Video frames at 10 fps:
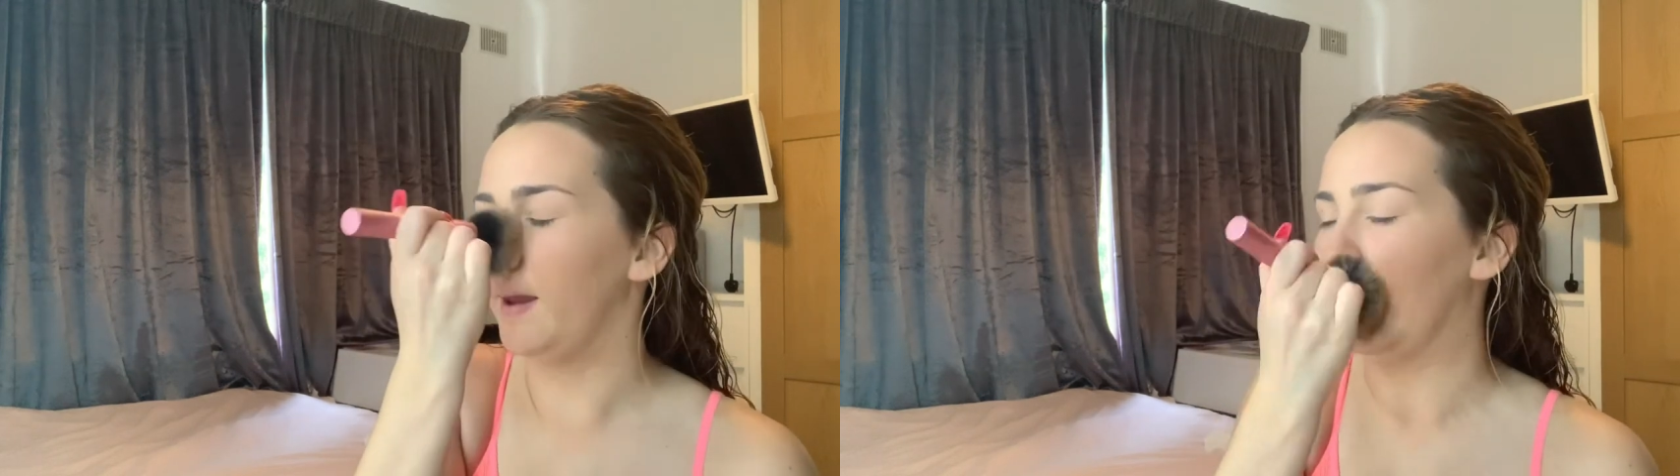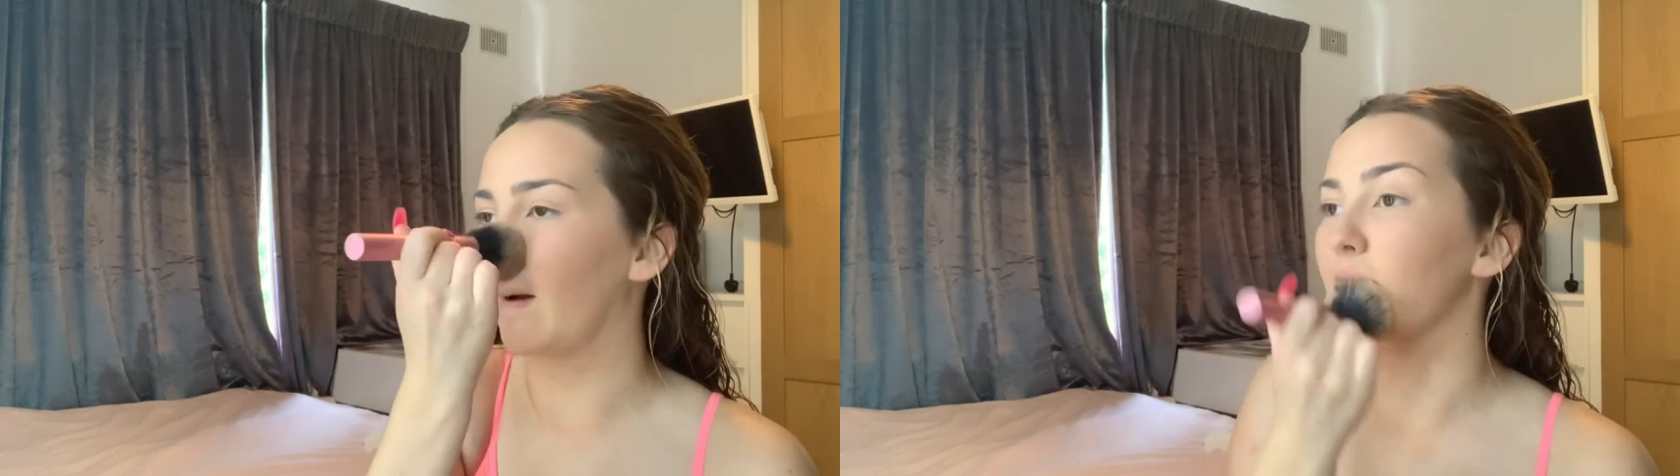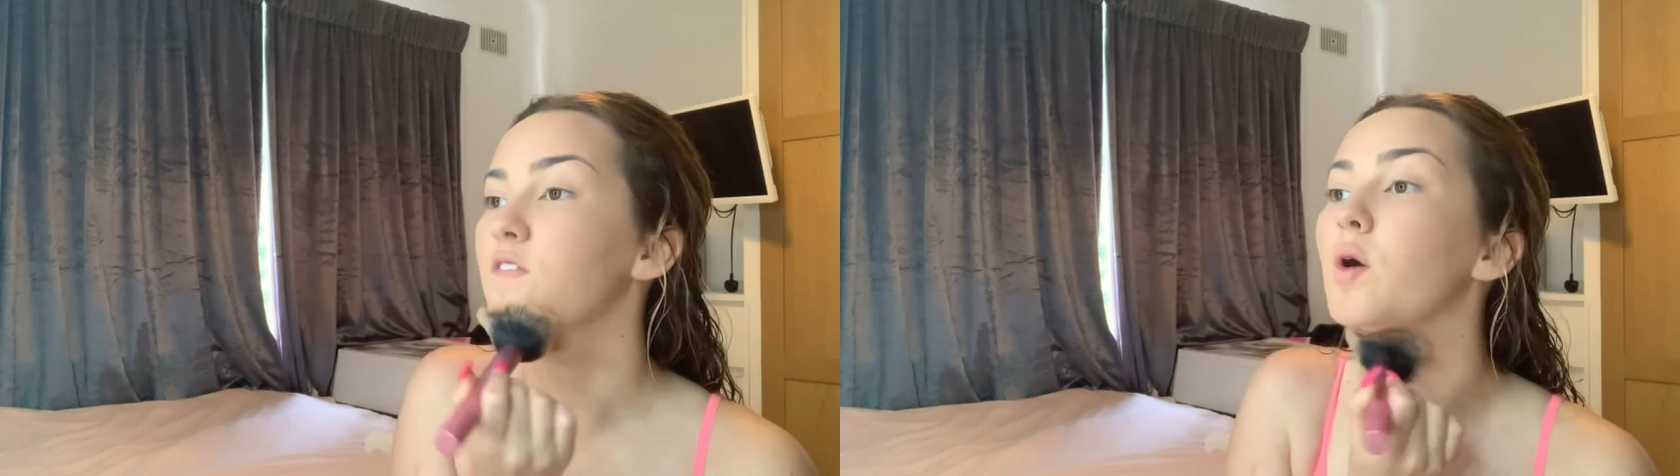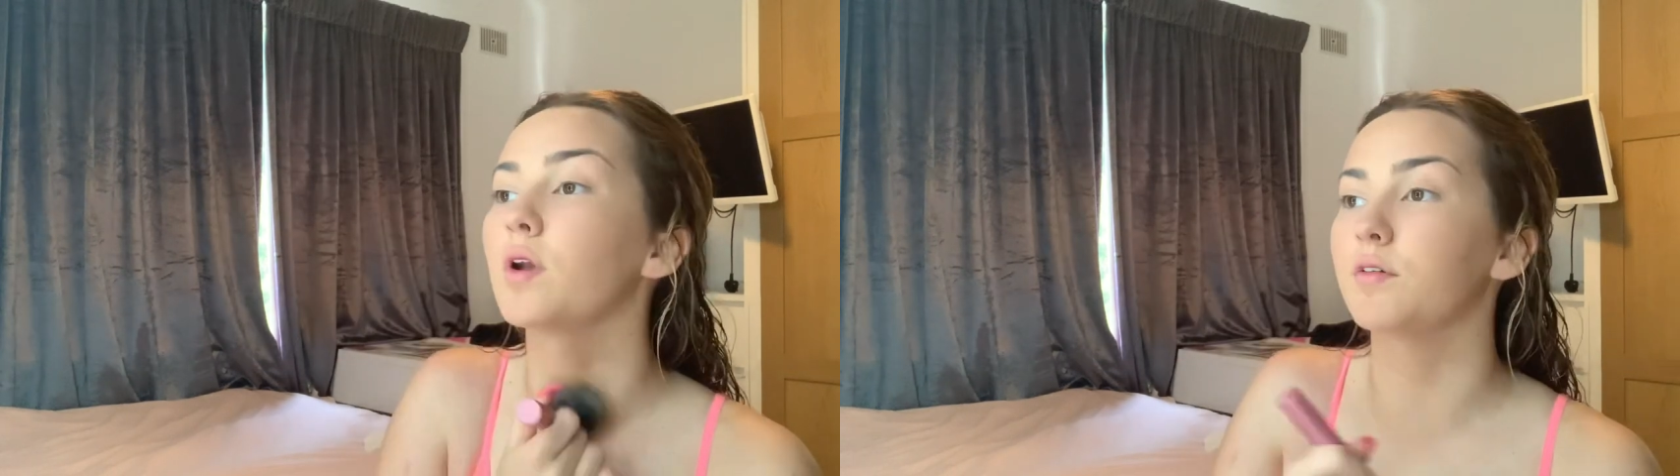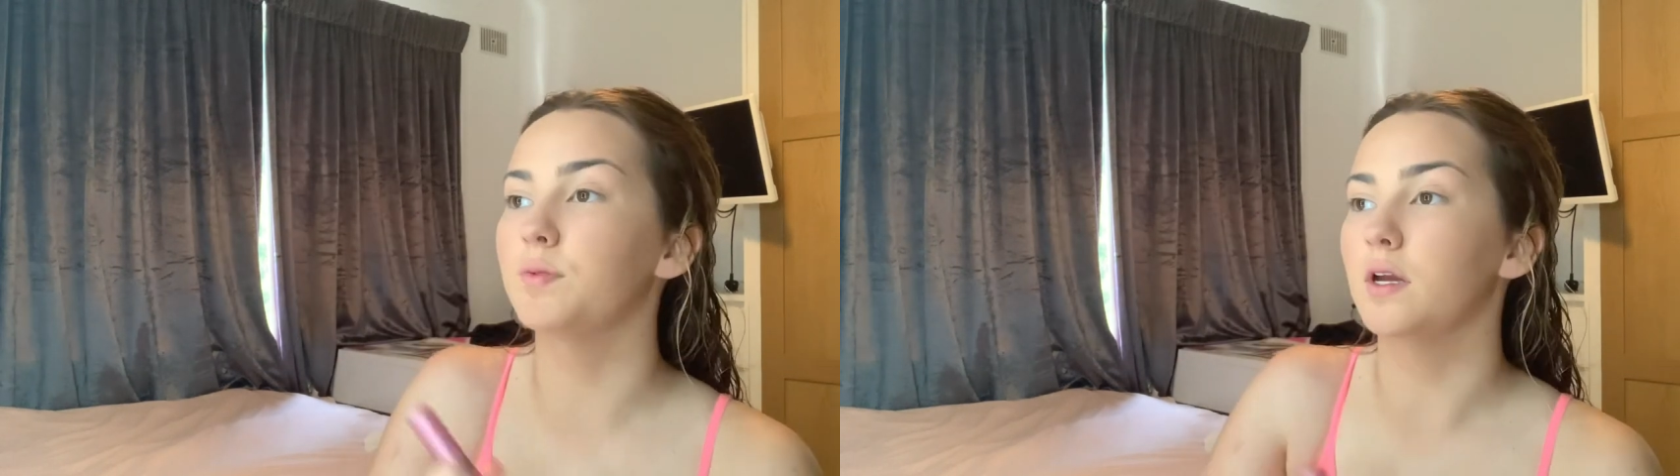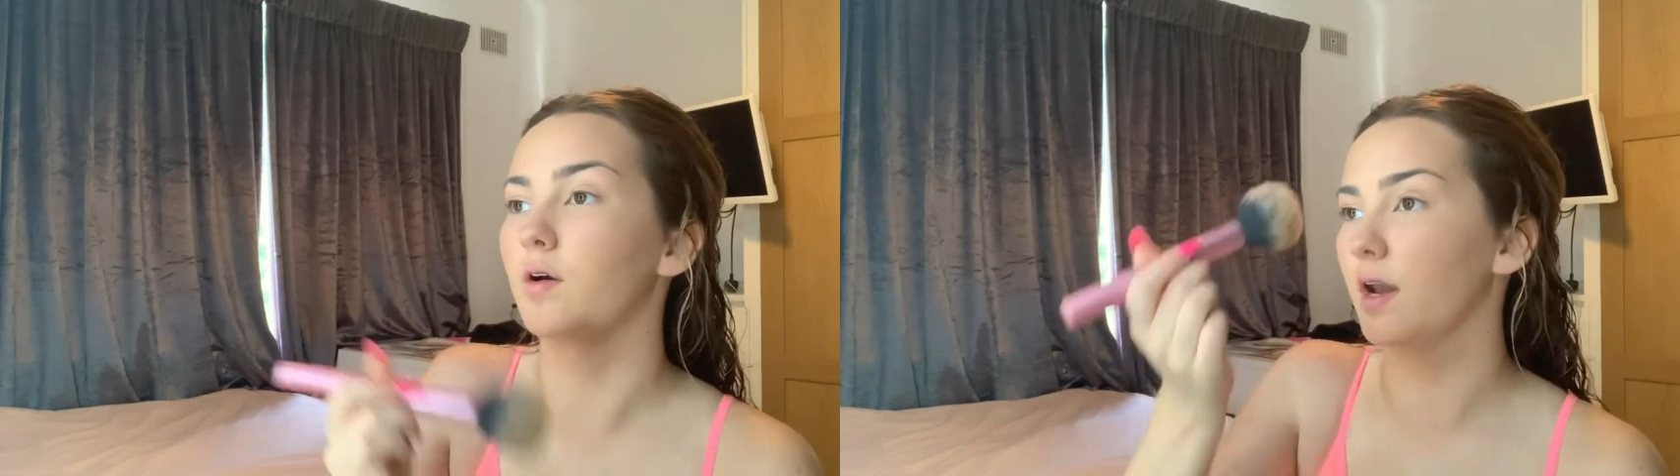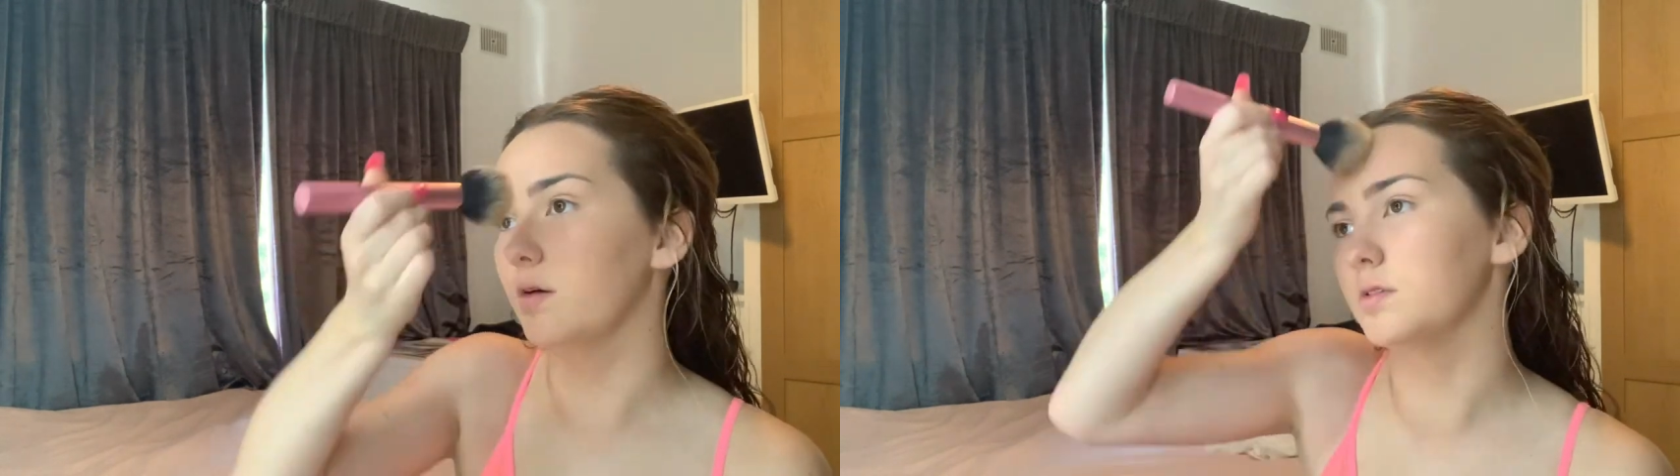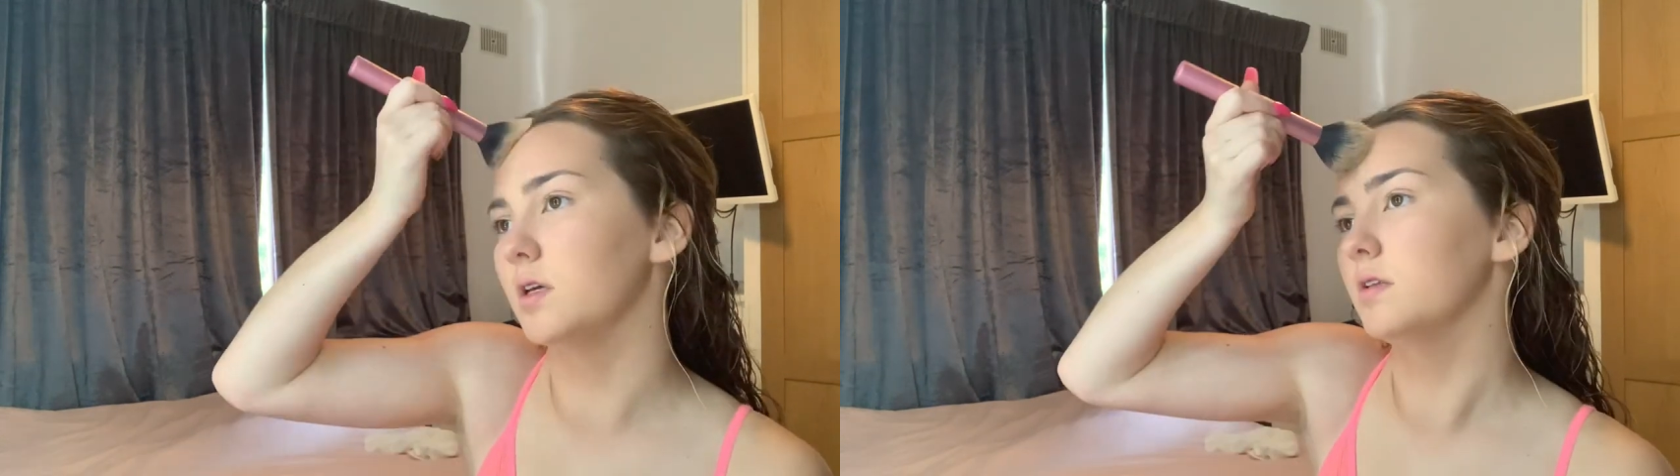Like I've known I've been going
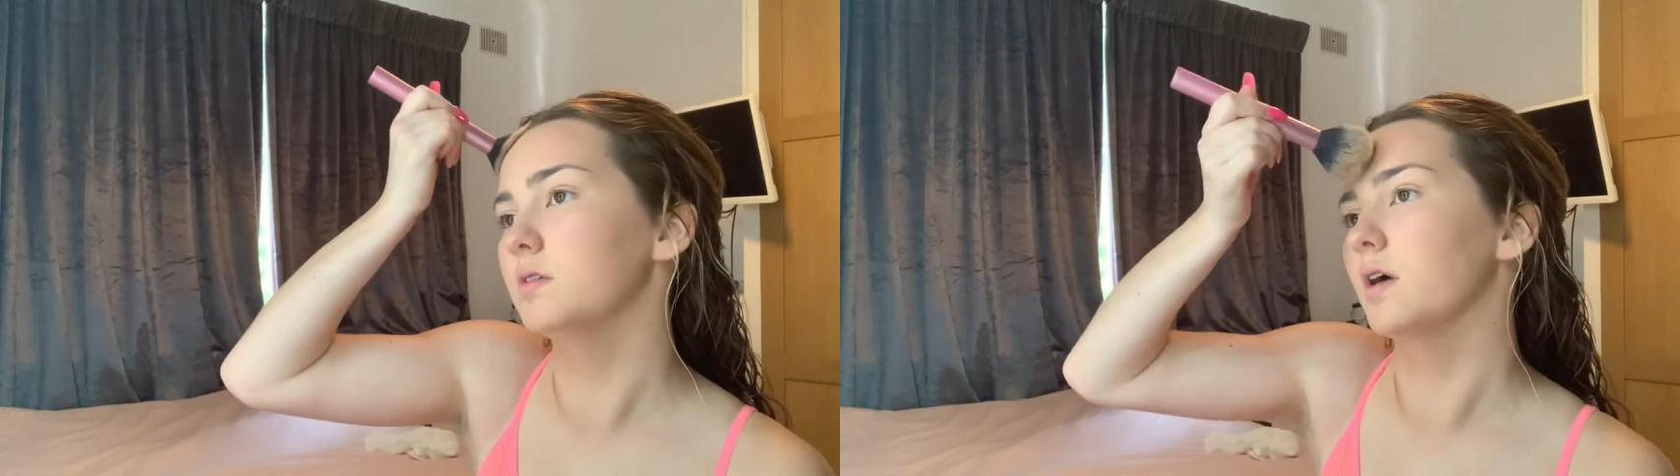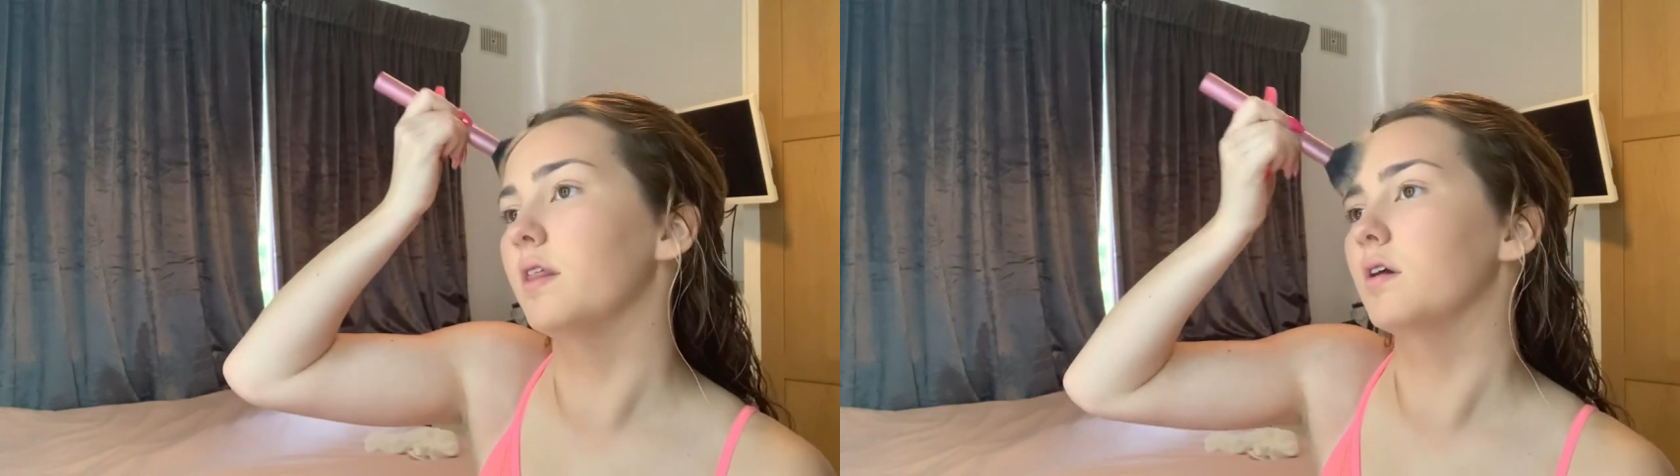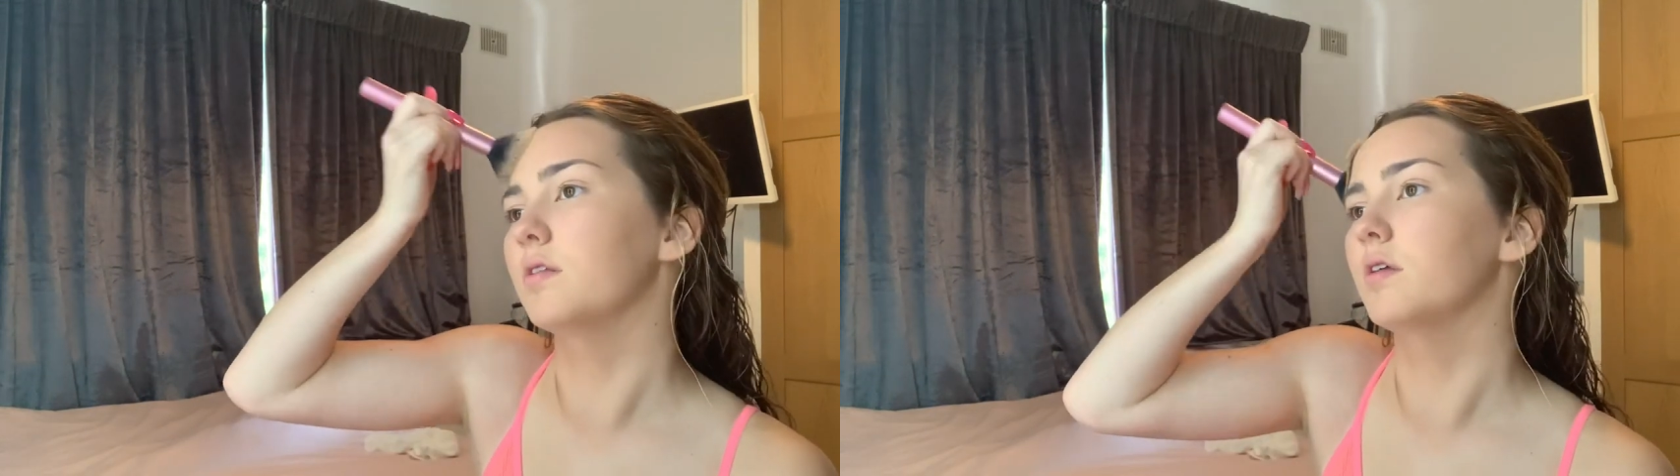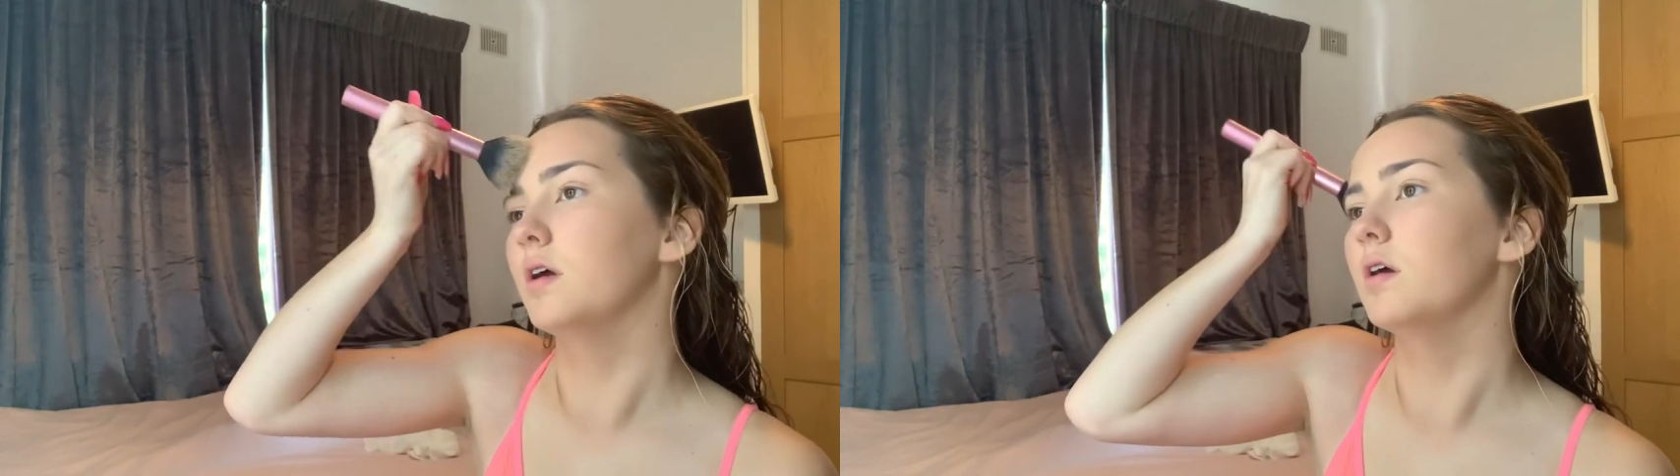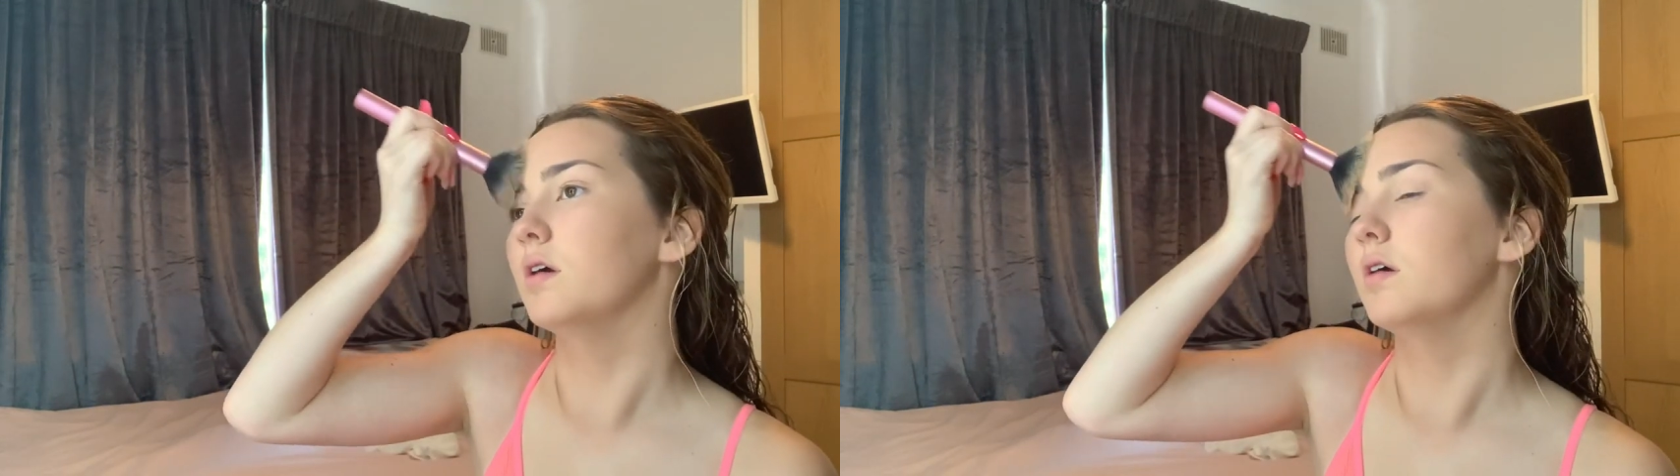out since I think the